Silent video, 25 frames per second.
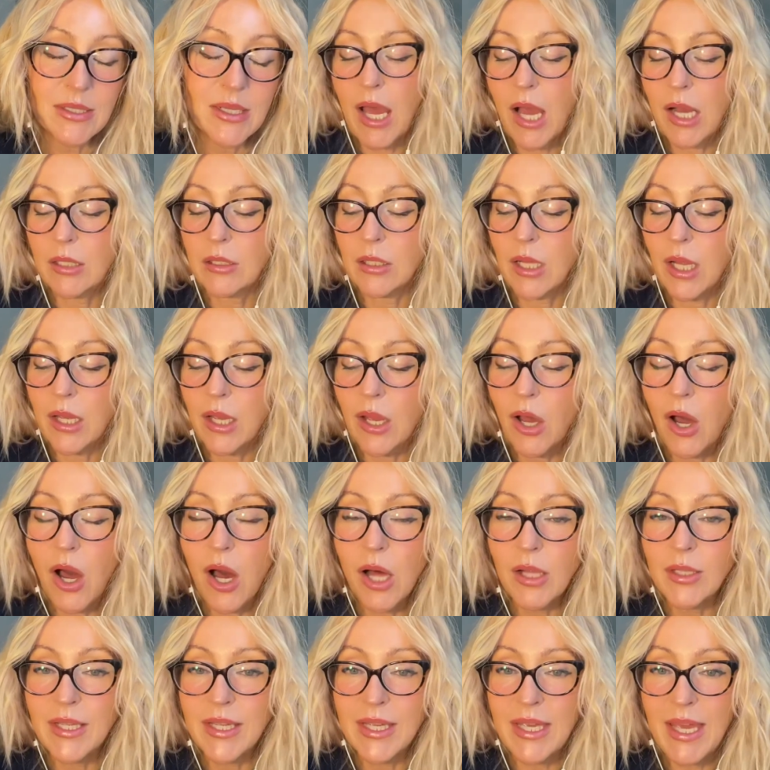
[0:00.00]
A
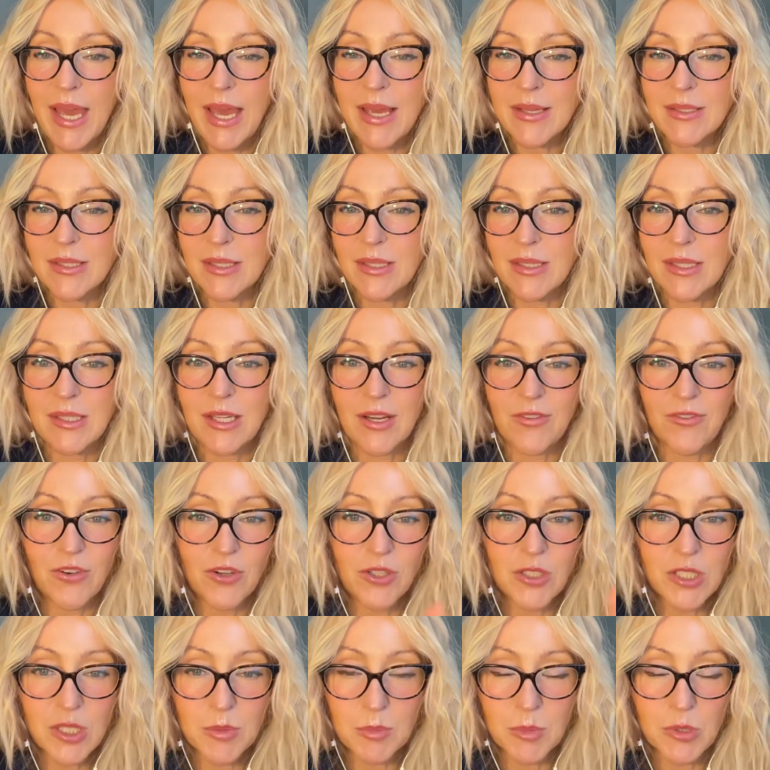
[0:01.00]
glycolic acid, the
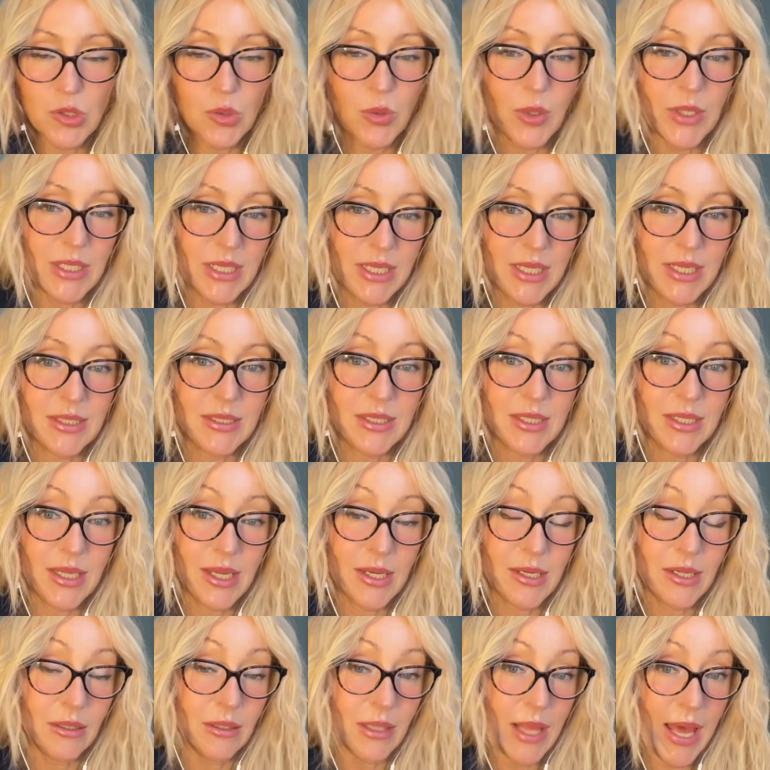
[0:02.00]
difference between it and a
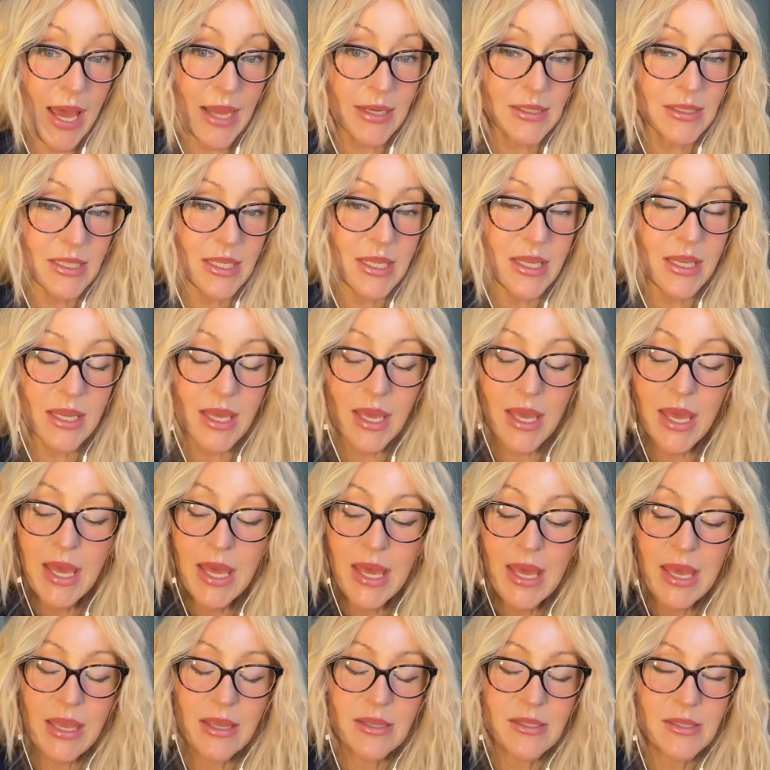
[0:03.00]
lactic
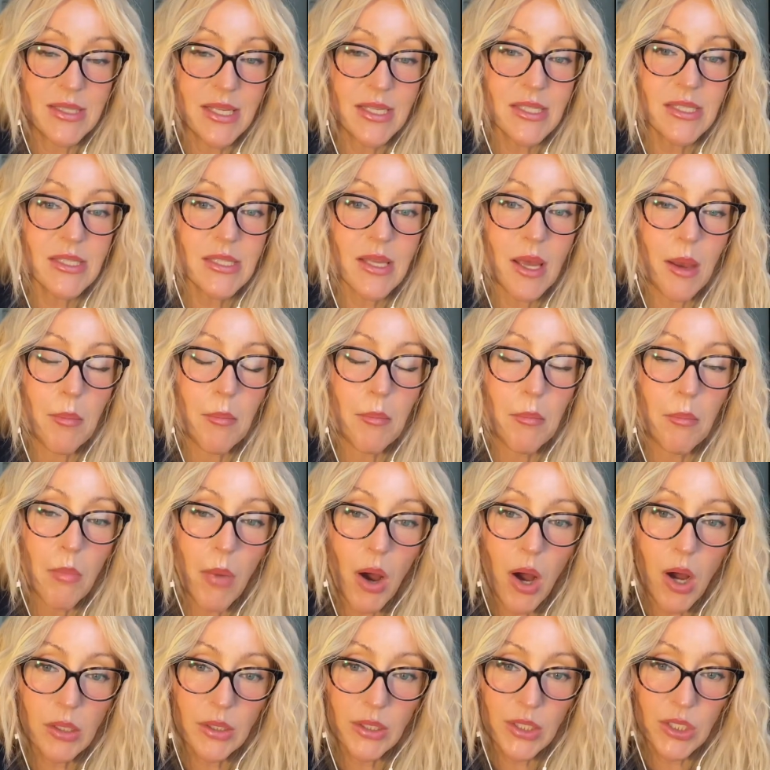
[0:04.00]
is this
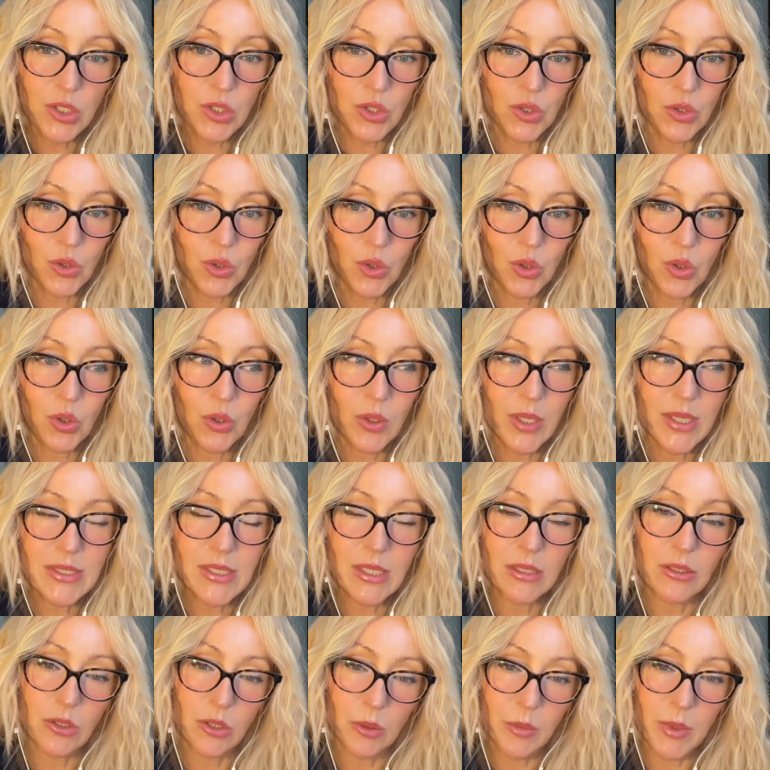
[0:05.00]
molecule is a
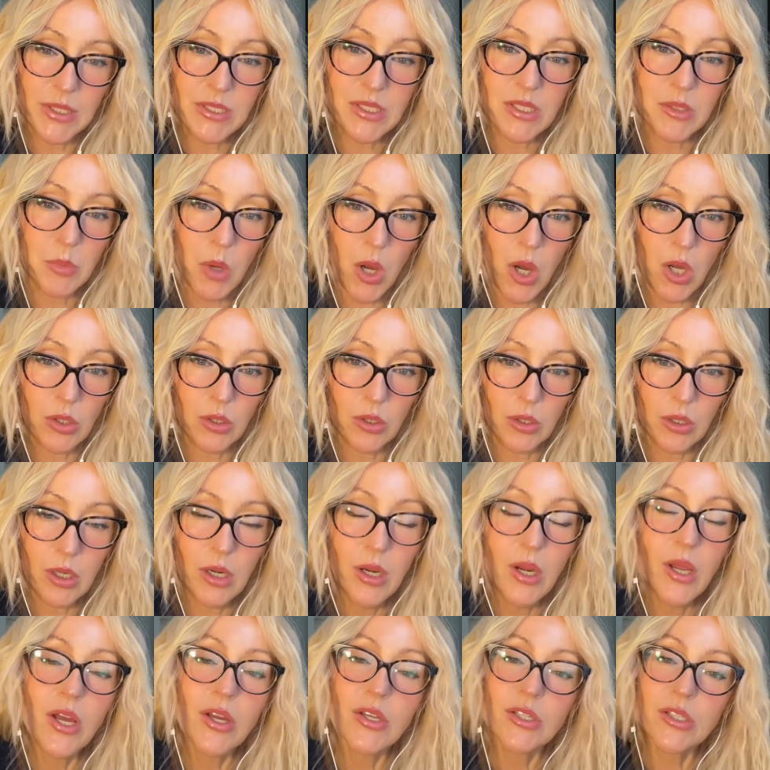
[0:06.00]
little bit smaller,
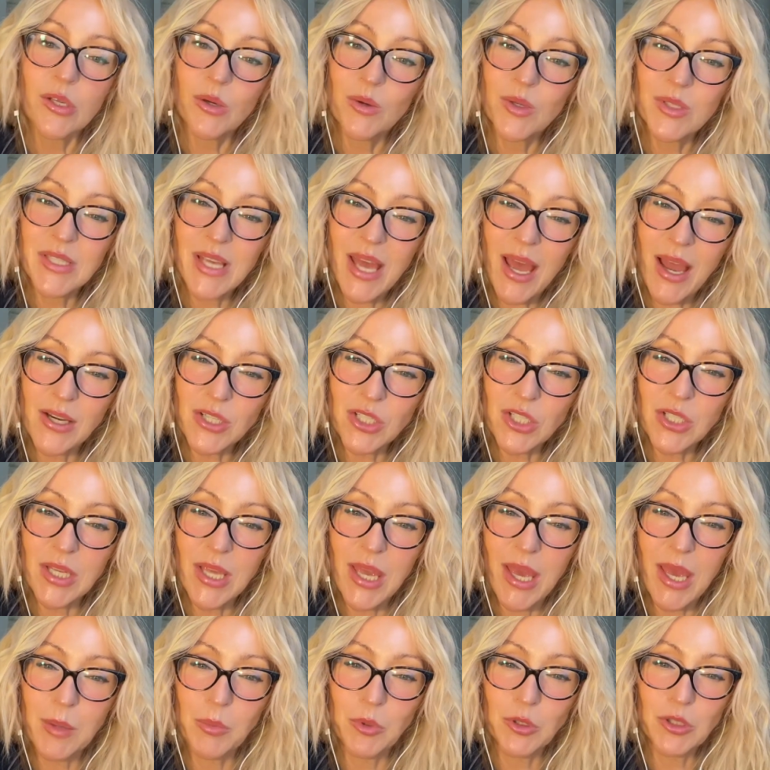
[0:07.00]
so it's actually
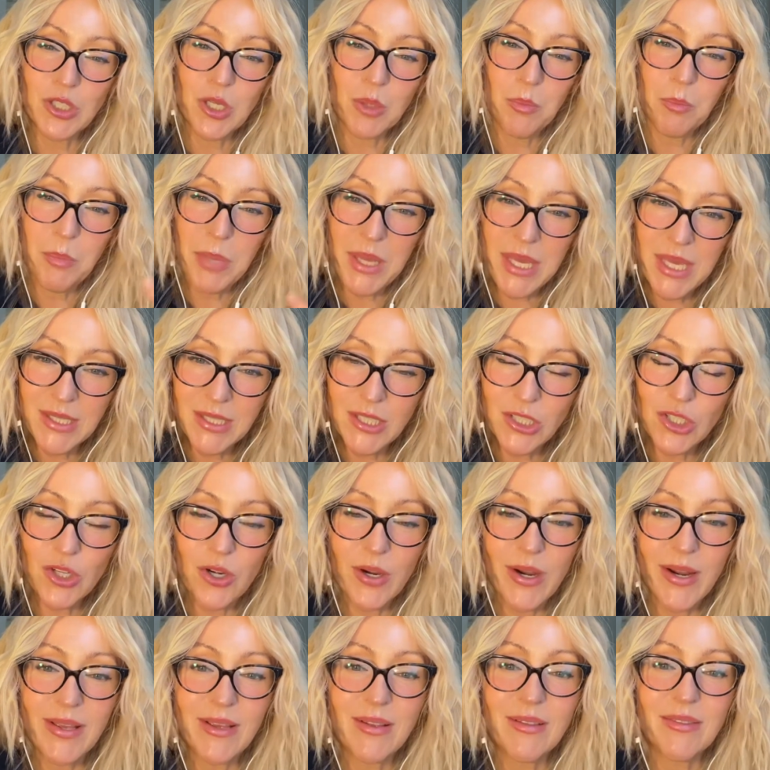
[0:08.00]
able to
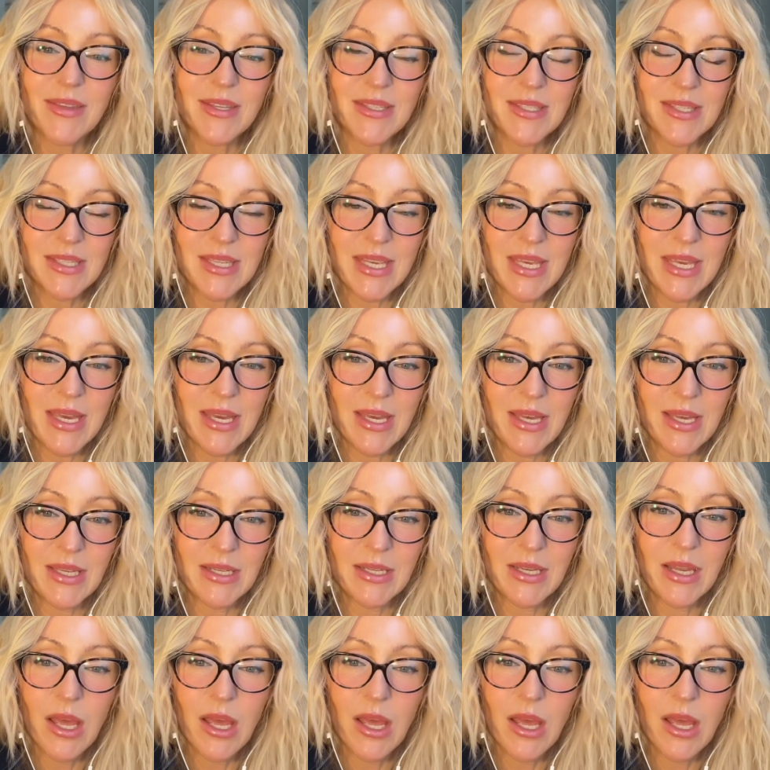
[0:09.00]
penetrate the skin.